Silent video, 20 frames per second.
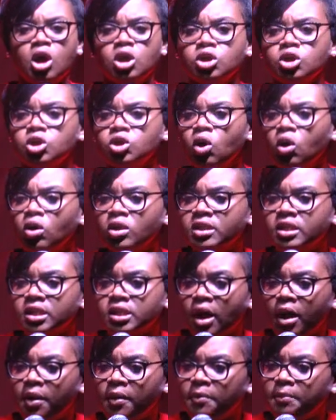no
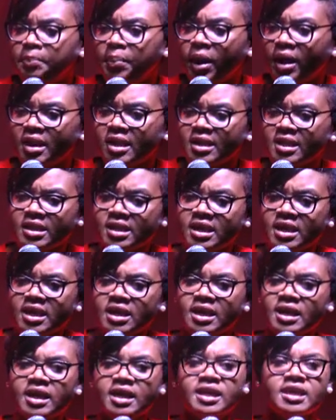song
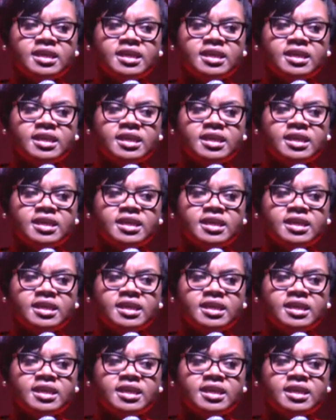policy,